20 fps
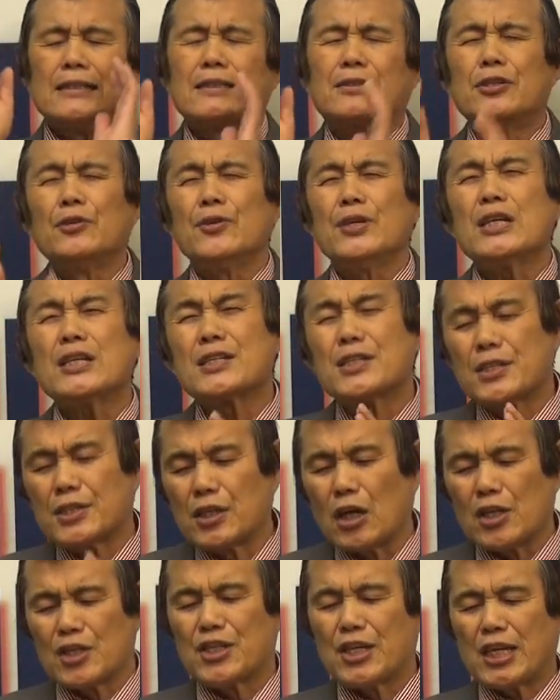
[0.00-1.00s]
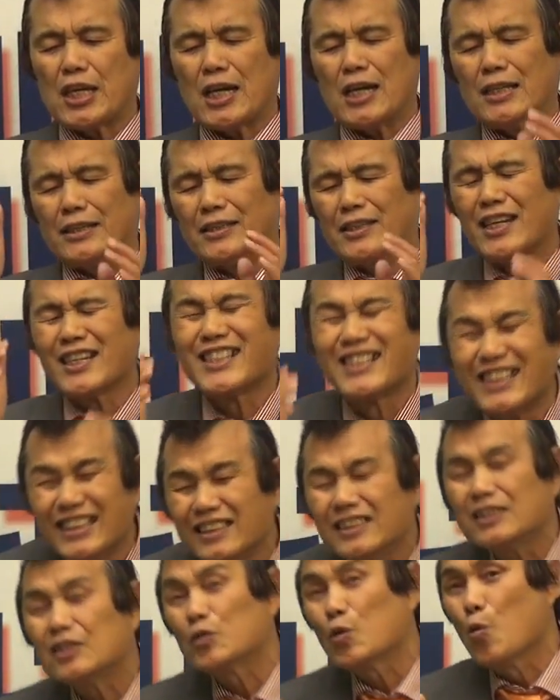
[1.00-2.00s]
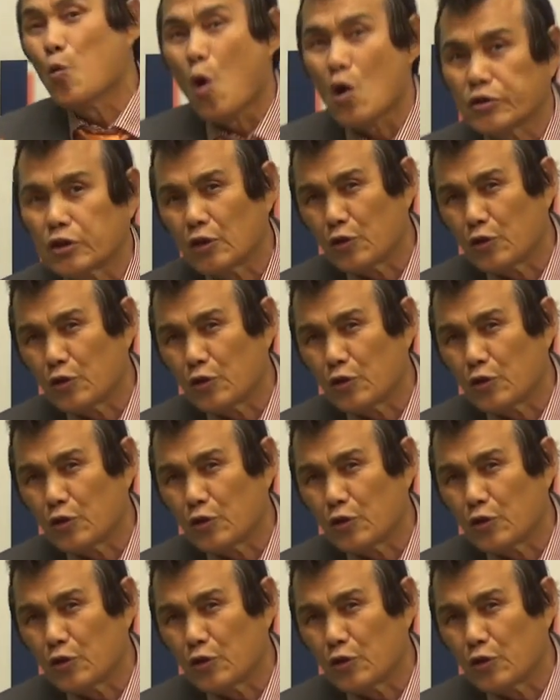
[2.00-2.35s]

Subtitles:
doing such a good work?